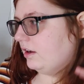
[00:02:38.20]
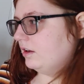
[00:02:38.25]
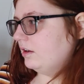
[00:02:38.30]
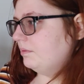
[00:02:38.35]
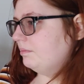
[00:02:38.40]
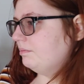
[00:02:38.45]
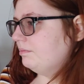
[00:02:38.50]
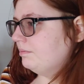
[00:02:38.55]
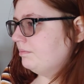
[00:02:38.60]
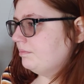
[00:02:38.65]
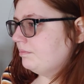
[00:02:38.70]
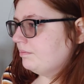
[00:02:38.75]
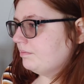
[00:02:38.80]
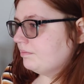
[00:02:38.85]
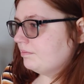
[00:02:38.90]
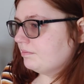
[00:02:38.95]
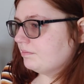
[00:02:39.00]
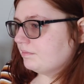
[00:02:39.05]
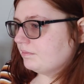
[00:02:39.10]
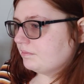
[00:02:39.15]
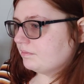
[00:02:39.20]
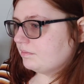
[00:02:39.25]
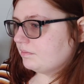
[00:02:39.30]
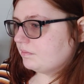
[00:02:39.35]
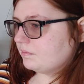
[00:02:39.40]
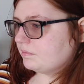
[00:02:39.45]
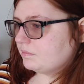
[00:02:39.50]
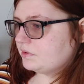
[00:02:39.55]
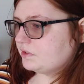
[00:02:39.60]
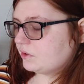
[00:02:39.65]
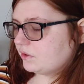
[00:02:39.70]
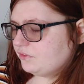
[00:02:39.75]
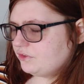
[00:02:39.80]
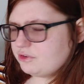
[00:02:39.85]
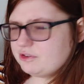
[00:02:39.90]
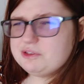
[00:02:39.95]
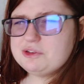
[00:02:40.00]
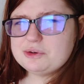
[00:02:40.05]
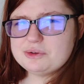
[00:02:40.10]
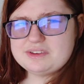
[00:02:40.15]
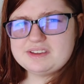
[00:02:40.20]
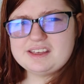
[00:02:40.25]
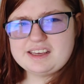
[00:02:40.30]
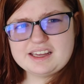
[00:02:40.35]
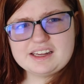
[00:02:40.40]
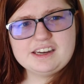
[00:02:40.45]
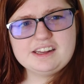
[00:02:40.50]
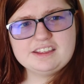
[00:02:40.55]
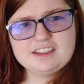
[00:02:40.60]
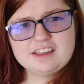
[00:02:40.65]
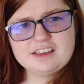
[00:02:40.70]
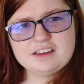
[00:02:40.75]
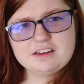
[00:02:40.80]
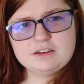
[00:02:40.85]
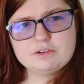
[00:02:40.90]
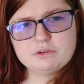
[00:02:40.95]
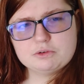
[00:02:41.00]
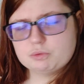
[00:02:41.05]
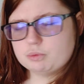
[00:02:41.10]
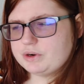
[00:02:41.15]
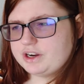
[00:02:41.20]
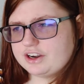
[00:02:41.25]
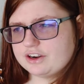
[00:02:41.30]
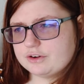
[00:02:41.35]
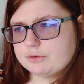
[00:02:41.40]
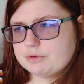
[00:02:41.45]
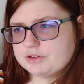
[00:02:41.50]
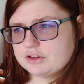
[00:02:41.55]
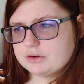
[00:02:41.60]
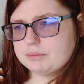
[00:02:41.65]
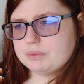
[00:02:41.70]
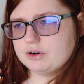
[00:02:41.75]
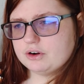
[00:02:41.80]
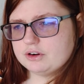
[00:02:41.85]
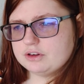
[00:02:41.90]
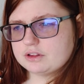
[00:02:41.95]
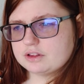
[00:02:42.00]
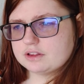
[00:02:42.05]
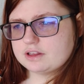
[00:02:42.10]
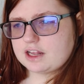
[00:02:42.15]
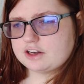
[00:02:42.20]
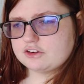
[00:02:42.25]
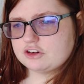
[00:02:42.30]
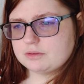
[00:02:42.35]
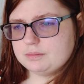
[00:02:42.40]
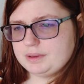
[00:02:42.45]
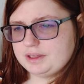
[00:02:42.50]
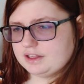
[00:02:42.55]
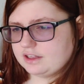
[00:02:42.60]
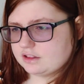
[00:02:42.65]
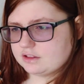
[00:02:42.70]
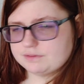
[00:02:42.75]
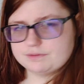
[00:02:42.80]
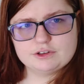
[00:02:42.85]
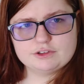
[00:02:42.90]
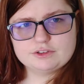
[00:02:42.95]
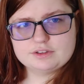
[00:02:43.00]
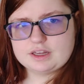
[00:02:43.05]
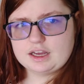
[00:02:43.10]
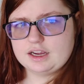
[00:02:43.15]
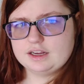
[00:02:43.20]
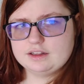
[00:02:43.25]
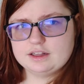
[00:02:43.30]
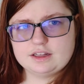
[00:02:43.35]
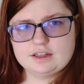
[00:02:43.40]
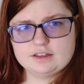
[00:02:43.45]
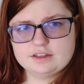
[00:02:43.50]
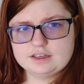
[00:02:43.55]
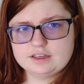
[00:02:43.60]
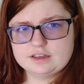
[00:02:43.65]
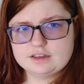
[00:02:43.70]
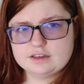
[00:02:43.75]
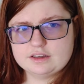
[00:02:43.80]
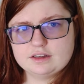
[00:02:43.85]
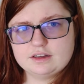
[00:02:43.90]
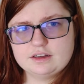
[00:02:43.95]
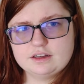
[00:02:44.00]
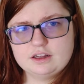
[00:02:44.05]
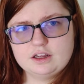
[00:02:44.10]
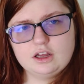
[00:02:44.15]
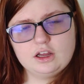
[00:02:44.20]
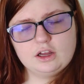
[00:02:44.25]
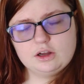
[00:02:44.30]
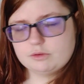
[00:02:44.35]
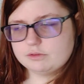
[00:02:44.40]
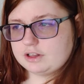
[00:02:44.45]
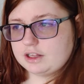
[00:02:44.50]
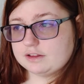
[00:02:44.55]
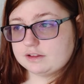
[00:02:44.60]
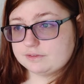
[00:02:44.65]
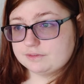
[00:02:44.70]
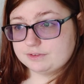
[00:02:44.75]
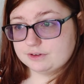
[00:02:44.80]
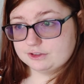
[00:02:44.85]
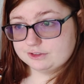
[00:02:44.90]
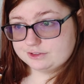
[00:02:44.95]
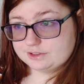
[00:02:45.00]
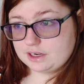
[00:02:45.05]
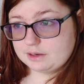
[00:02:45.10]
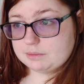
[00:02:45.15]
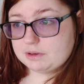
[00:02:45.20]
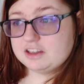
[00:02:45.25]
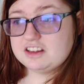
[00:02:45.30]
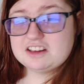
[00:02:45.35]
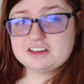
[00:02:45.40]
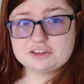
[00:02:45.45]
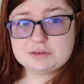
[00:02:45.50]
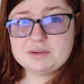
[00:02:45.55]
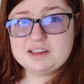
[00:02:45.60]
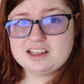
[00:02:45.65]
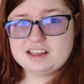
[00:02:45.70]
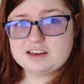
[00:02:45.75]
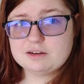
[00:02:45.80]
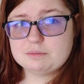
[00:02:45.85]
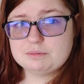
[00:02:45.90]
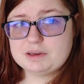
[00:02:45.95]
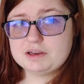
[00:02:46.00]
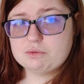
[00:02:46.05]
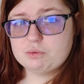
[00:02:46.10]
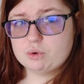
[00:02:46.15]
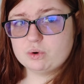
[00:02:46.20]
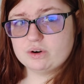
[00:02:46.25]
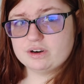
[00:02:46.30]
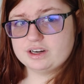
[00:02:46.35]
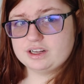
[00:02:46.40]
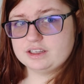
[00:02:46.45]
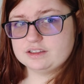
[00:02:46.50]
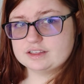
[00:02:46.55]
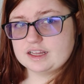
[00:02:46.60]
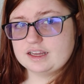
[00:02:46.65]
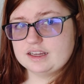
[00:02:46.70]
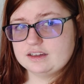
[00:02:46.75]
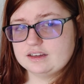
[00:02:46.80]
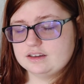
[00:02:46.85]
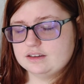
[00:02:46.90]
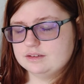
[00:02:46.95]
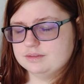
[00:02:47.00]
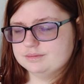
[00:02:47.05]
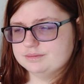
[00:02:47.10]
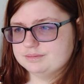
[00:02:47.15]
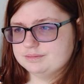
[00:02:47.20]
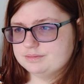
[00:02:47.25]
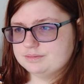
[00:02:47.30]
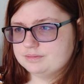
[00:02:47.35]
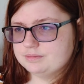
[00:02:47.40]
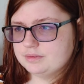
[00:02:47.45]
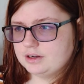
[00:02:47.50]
Um, so if you do see anything weird with your bird, that should be like the first sign that like, not the first sign, but it should be like a big warning that um,